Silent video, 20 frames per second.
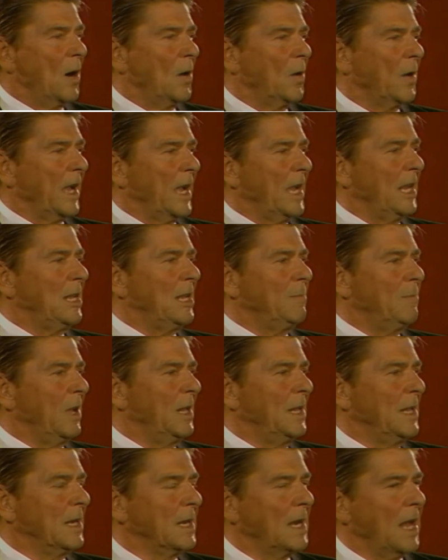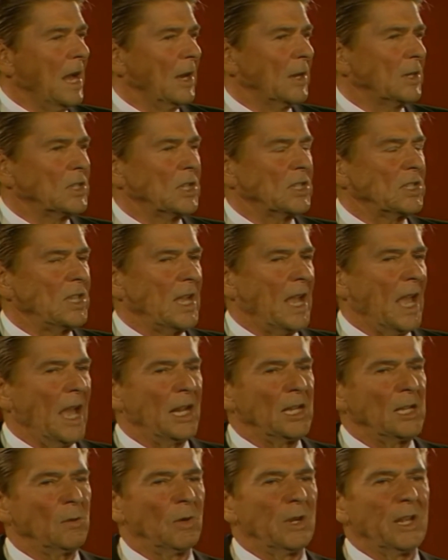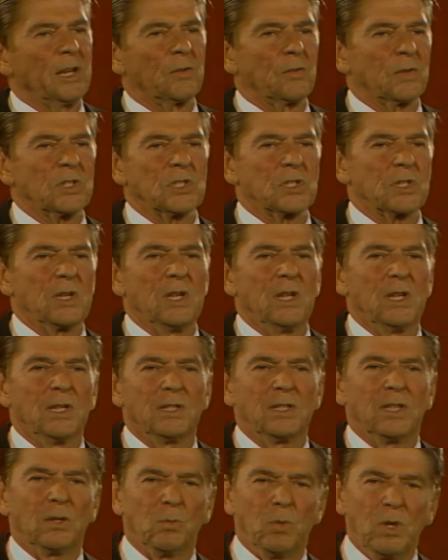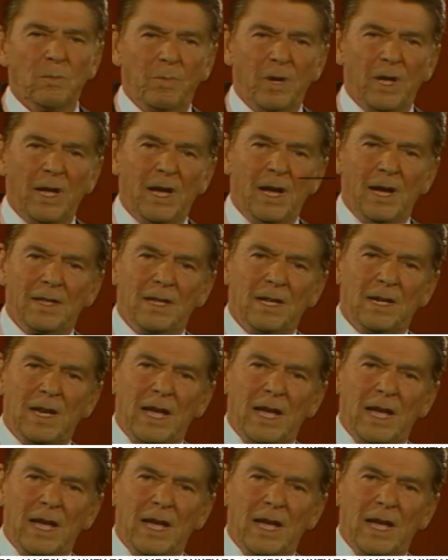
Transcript: that it was once again morning in America, ushering in the